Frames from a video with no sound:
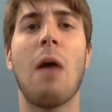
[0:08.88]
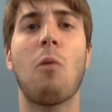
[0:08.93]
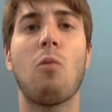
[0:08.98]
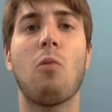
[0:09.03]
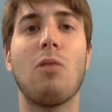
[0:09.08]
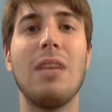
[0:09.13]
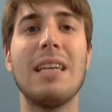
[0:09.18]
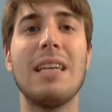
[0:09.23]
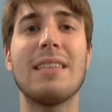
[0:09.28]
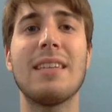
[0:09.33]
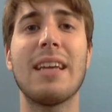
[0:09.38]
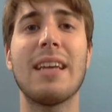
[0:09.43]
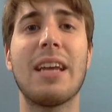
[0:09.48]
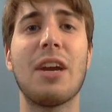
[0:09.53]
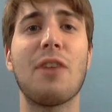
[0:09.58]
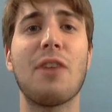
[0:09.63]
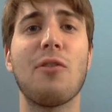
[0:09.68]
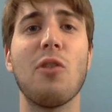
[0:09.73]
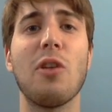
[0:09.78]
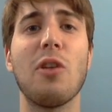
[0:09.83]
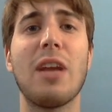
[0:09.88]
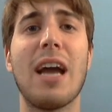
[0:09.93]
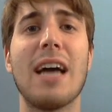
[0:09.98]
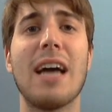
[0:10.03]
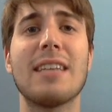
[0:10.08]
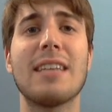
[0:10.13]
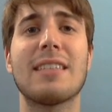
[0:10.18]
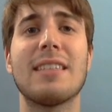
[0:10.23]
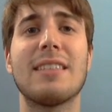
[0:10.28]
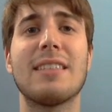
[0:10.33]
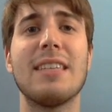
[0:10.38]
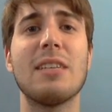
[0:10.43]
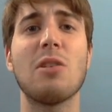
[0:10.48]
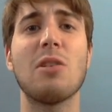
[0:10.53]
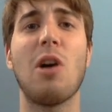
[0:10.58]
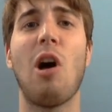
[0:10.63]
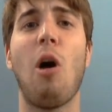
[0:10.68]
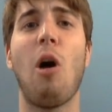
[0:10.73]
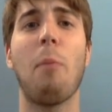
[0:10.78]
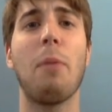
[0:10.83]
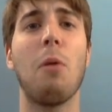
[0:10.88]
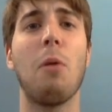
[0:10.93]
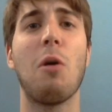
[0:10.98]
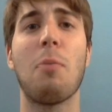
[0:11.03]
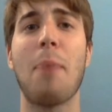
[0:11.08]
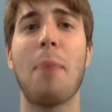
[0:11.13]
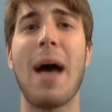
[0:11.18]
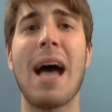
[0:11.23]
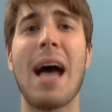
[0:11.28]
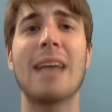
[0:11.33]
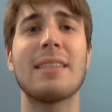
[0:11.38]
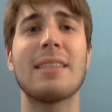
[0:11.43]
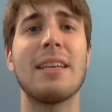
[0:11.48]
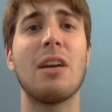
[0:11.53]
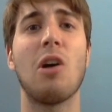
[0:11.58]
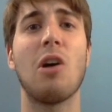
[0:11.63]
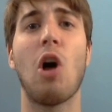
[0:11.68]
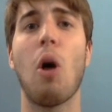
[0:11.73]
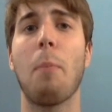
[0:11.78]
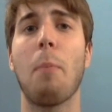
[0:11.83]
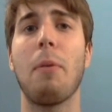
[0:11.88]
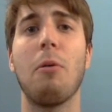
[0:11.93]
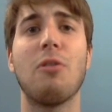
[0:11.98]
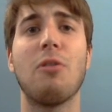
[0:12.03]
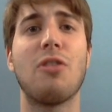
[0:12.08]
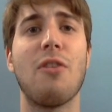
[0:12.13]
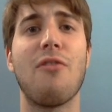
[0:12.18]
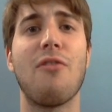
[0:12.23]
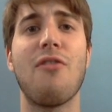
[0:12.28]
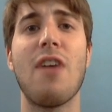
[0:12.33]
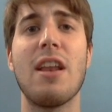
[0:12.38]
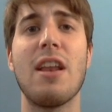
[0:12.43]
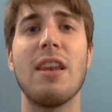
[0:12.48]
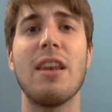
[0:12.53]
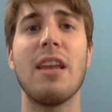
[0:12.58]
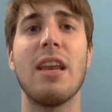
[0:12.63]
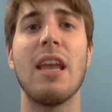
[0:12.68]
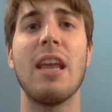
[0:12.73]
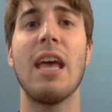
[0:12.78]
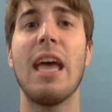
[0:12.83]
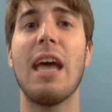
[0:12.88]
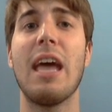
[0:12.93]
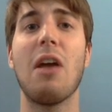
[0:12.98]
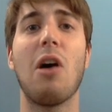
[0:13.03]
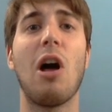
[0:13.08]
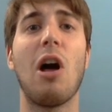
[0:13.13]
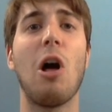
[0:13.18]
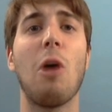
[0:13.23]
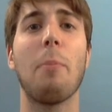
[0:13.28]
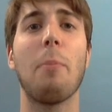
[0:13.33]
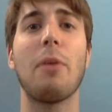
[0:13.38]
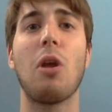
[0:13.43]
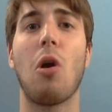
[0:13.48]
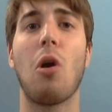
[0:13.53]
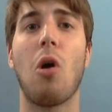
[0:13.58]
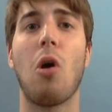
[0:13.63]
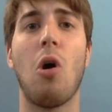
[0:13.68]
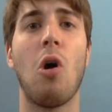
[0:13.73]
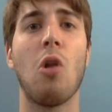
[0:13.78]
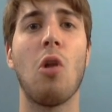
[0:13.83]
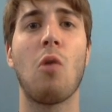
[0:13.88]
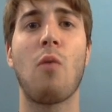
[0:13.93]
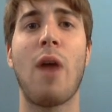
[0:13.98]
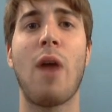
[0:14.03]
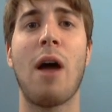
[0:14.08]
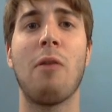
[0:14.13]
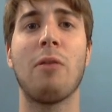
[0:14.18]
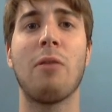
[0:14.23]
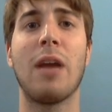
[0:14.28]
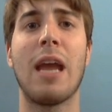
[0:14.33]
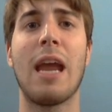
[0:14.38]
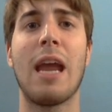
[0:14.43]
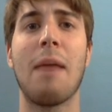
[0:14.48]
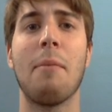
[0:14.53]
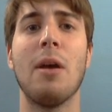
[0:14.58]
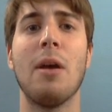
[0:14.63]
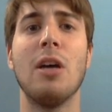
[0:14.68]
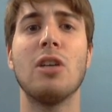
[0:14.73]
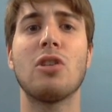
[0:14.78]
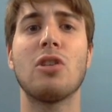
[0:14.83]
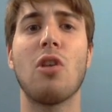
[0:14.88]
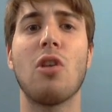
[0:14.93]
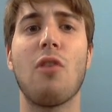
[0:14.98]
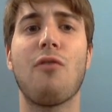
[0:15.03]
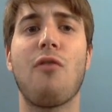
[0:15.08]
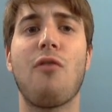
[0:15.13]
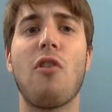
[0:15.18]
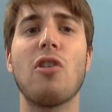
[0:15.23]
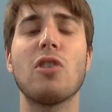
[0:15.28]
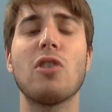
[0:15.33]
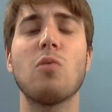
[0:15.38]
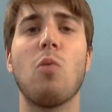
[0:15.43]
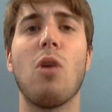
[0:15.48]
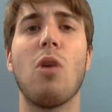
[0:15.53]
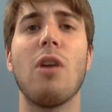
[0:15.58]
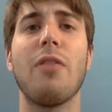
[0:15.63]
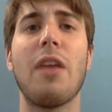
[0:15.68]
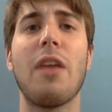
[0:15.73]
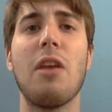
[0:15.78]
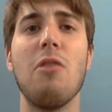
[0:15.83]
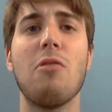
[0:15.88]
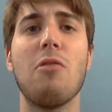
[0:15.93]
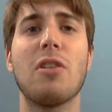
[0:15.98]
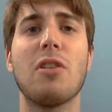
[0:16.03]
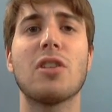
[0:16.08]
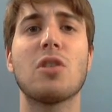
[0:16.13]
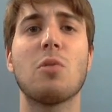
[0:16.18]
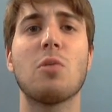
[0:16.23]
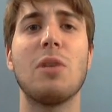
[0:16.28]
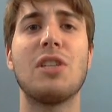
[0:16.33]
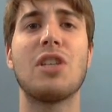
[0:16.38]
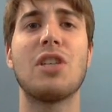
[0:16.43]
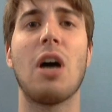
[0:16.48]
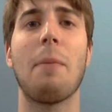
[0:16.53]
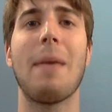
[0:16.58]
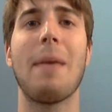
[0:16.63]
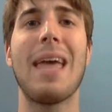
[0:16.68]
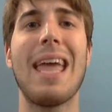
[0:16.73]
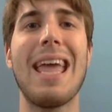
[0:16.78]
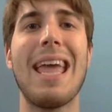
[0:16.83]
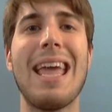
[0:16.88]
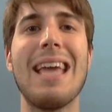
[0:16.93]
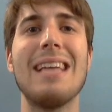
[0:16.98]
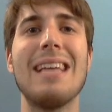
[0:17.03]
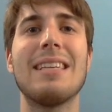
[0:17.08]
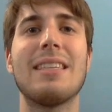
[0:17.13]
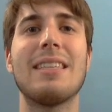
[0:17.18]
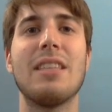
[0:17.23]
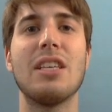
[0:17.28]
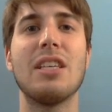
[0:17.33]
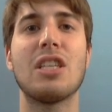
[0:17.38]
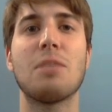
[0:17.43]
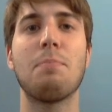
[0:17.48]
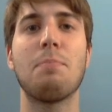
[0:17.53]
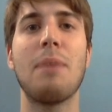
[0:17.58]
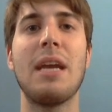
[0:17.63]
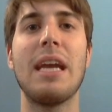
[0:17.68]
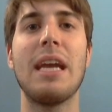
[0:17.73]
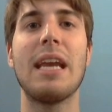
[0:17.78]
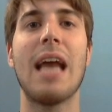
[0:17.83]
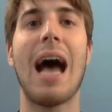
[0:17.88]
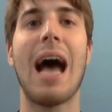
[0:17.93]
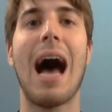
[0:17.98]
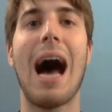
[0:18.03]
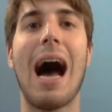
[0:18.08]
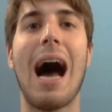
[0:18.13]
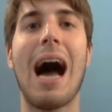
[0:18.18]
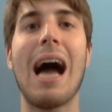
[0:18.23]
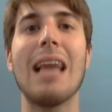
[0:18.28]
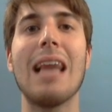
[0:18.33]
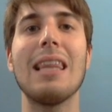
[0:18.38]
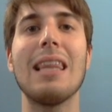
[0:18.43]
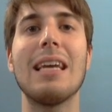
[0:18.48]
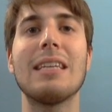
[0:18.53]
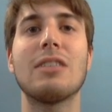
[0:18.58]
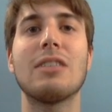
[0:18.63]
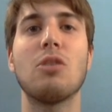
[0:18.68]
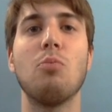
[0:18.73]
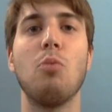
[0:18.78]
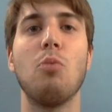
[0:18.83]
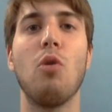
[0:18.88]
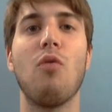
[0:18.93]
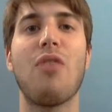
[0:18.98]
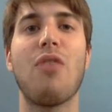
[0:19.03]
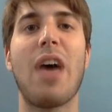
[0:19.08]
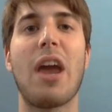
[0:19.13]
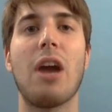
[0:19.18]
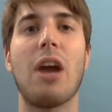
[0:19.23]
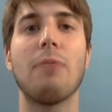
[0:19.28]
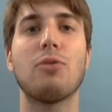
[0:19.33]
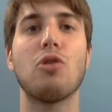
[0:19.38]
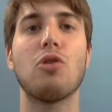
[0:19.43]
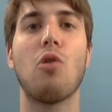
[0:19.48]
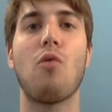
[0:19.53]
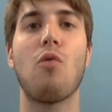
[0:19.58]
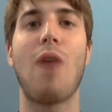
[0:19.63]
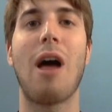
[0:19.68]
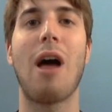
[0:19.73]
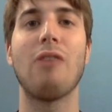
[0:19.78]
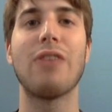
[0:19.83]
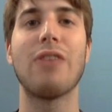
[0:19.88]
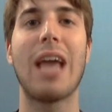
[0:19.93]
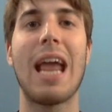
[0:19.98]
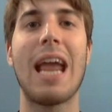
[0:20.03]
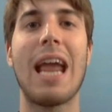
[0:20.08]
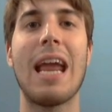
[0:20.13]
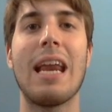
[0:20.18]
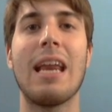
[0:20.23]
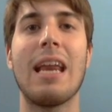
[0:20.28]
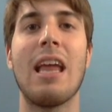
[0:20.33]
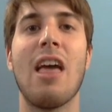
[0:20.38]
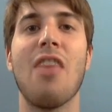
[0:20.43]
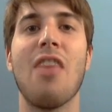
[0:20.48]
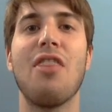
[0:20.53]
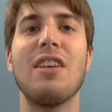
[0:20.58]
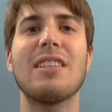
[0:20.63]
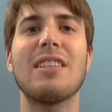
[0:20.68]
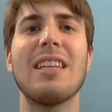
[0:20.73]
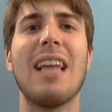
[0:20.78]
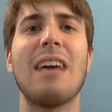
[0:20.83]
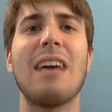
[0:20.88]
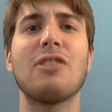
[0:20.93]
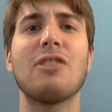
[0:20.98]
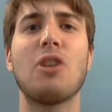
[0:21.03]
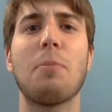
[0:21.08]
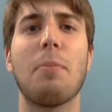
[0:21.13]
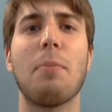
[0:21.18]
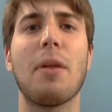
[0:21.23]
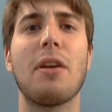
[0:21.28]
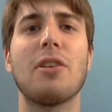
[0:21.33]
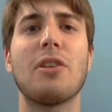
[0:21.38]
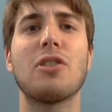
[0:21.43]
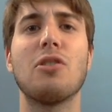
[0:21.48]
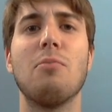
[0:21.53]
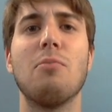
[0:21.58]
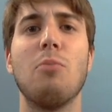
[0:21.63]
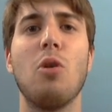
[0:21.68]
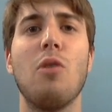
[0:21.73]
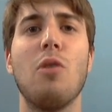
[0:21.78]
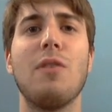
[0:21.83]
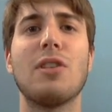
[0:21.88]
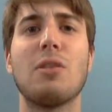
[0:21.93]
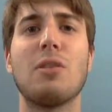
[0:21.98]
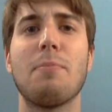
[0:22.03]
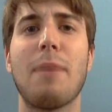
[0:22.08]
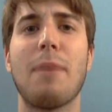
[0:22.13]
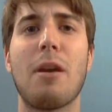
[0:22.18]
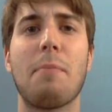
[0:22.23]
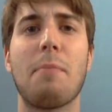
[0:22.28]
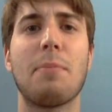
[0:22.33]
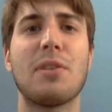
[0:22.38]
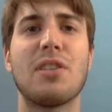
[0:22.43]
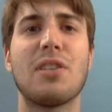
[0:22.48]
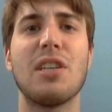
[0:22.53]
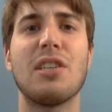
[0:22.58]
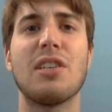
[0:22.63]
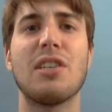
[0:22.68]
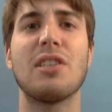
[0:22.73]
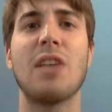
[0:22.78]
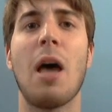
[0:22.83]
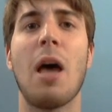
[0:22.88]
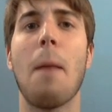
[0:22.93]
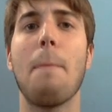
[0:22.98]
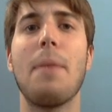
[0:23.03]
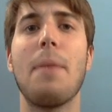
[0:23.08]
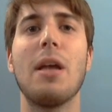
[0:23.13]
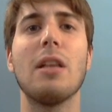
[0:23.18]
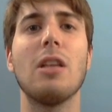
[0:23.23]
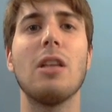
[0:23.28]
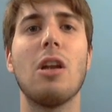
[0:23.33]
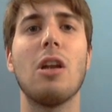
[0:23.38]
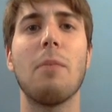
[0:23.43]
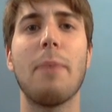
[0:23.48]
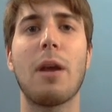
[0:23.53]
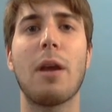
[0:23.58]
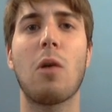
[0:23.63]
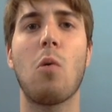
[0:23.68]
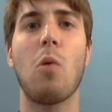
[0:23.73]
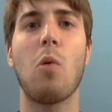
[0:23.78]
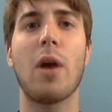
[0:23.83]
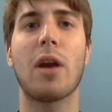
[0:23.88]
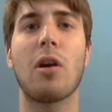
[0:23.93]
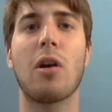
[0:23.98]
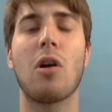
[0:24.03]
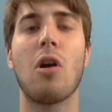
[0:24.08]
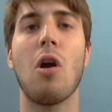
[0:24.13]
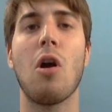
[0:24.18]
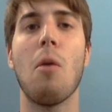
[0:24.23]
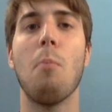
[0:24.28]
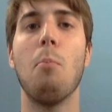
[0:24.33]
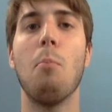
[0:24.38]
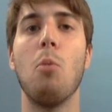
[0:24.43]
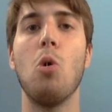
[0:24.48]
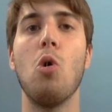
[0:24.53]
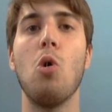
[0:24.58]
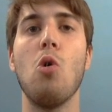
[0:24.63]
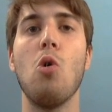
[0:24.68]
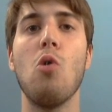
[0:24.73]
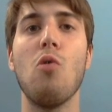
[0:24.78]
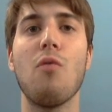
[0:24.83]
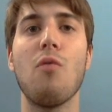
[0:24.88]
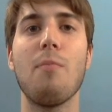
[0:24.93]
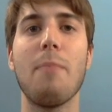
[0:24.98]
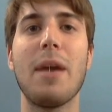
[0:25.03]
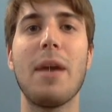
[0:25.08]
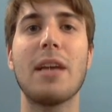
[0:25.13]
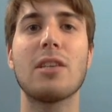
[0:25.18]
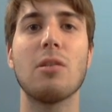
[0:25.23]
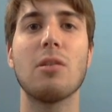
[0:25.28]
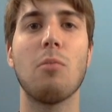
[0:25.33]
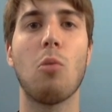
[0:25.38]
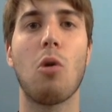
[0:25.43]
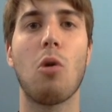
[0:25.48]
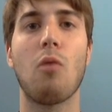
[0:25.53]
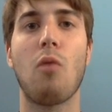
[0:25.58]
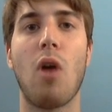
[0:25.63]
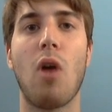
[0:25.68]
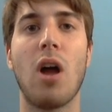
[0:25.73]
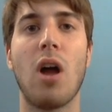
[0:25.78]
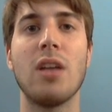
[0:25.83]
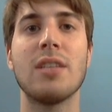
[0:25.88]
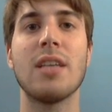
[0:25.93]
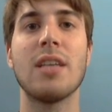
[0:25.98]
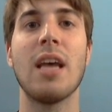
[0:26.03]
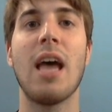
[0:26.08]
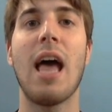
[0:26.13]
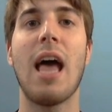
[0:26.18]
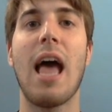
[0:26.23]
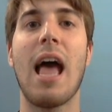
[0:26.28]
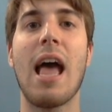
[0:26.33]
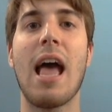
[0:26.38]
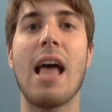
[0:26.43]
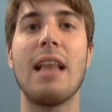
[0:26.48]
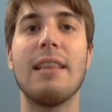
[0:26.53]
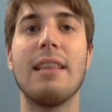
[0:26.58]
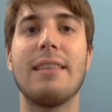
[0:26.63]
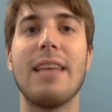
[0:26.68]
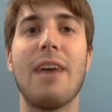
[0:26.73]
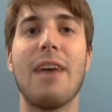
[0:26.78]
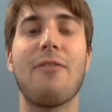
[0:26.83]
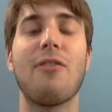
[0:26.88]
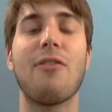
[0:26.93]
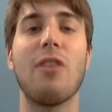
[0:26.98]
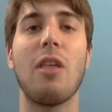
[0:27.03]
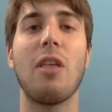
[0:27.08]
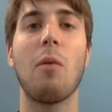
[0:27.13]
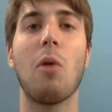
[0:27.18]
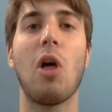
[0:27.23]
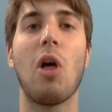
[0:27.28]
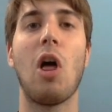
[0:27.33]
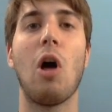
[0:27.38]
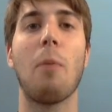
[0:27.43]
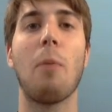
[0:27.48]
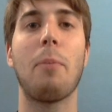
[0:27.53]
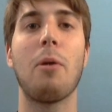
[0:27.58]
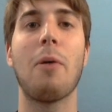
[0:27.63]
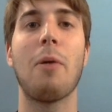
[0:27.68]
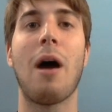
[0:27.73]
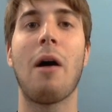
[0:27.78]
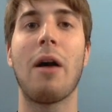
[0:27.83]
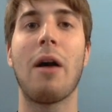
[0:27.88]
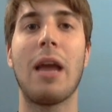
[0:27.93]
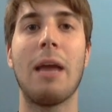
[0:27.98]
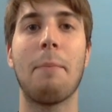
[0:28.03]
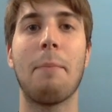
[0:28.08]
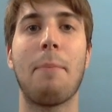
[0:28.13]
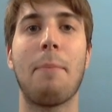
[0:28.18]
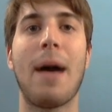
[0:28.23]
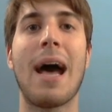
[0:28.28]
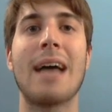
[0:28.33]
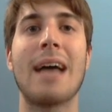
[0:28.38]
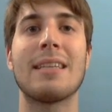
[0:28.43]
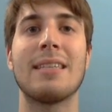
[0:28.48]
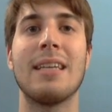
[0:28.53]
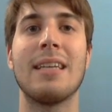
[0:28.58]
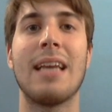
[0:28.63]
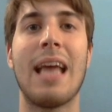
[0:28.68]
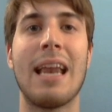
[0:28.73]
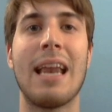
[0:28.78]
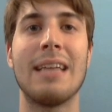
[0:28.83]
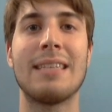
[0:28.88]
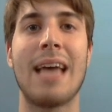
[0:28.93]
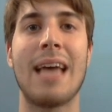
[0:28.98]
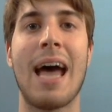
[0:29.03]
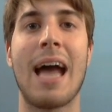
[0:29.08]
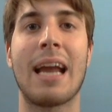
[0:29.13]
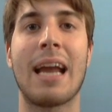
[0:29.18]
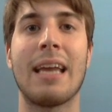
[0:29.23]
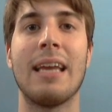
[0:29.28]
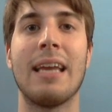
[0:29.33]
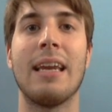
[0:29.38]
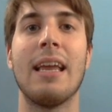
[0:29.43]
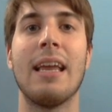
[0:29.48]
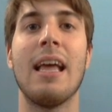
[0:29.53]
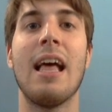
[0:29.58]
Listen carefully, guys, because this will help you with passing, it'll help you with defending, it'll help your all-around game. So the first one that you can switch up is the speed. I like to move that up to around 80. This allows your players to move into better positions, be a little bit quicker, move, make some more runs, and definitely will help you out in passing and attacking.